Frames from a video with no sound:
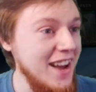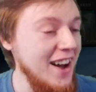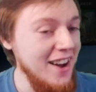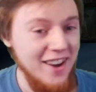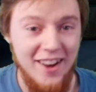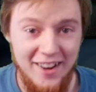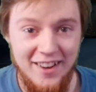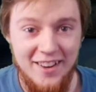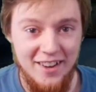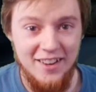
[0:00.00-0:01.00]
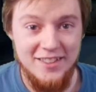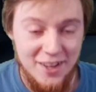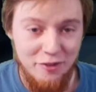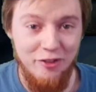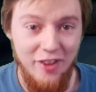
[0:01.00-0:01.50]
Ugh. It's
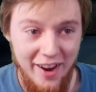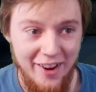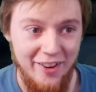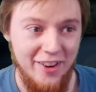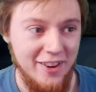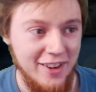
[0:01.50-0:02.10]
unfair.